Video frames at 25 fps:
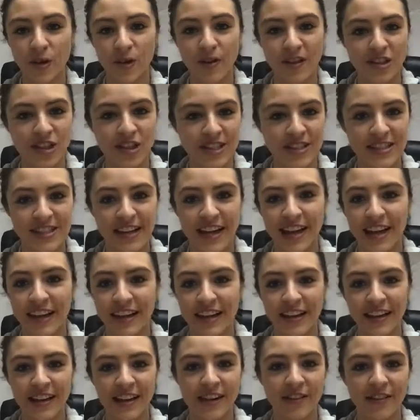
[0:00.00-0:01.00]
It's just
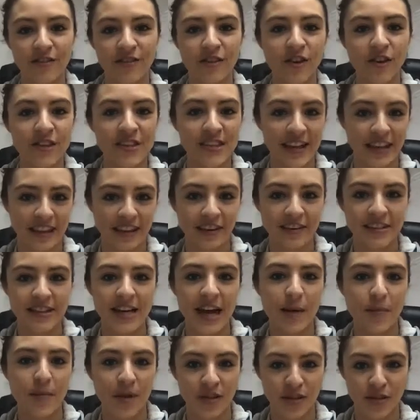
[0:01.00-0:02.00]
like, it feels like their
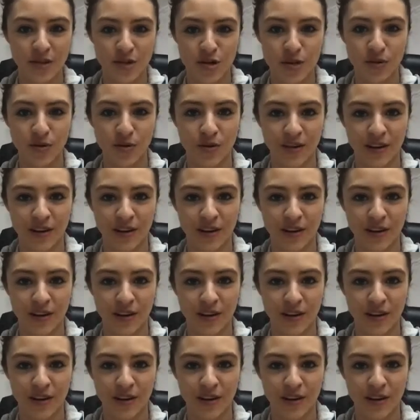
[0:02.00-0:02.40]
tap on the shoulder,